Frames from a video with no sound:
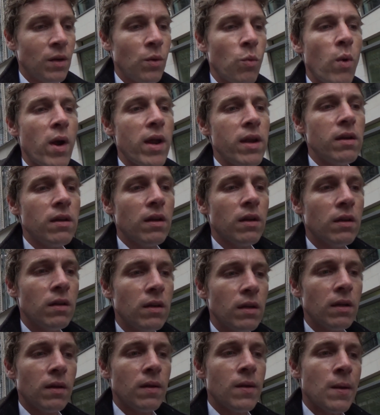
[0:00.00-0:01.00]
when
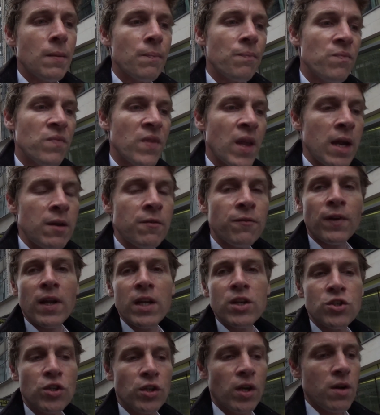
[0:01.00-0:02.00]

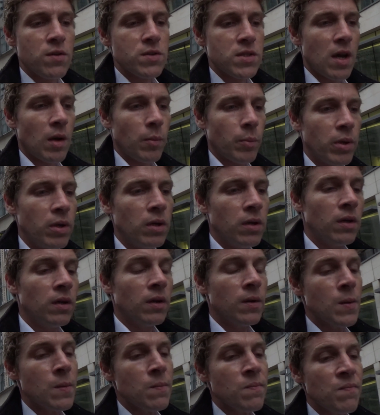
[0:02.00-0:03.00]
inflation goes up
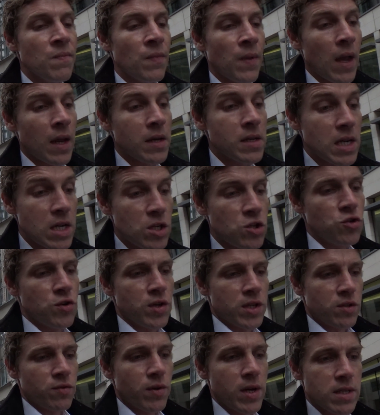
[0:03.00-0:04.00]
and
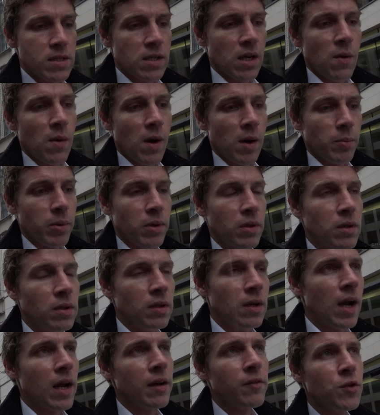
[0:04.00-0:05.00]
interest rates go up.
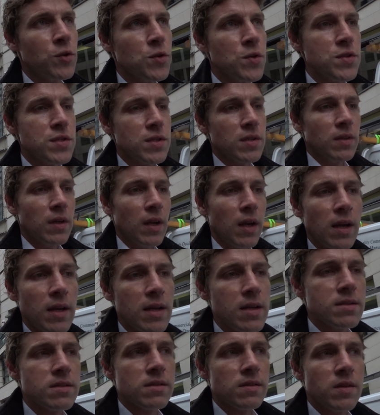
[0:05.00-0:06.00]
And of course, it
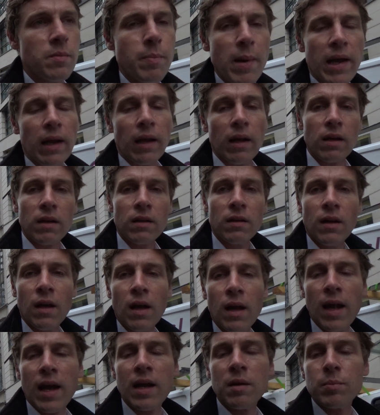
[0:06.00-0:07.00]
is the bank,
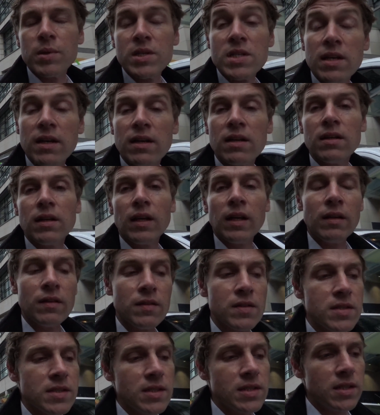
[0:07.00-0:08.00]
and particularly
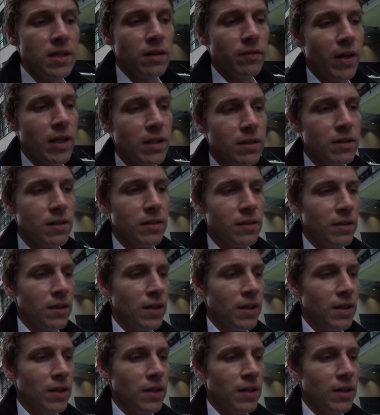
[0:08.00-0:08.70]
the City of London.